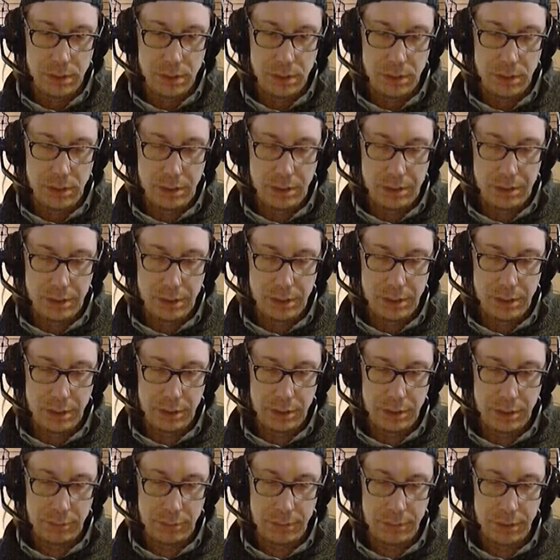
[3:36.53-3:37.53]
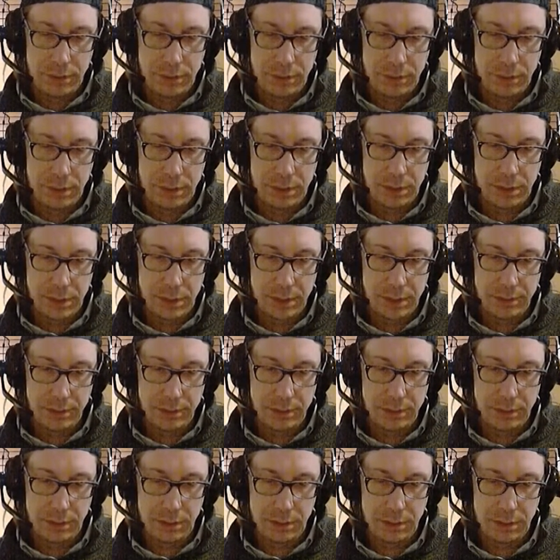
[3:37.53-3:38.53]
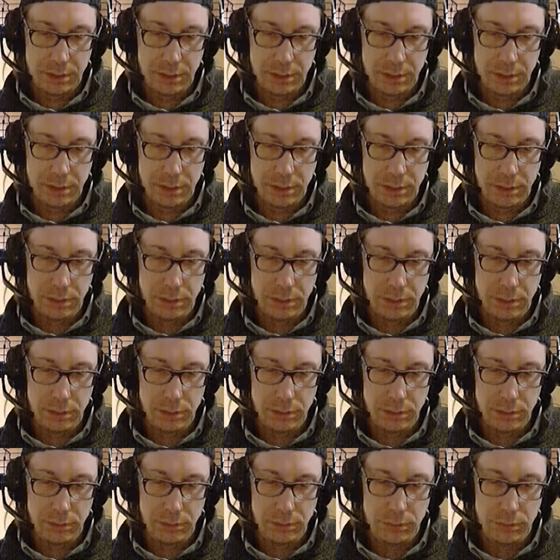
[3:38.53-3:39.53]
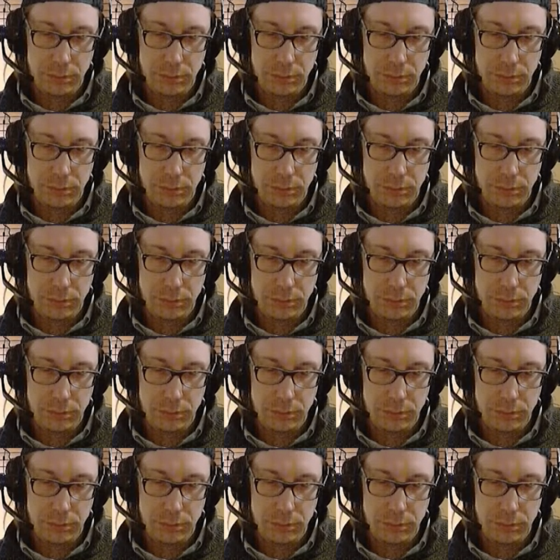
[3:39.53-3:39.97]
declare Bitcoin Classic the new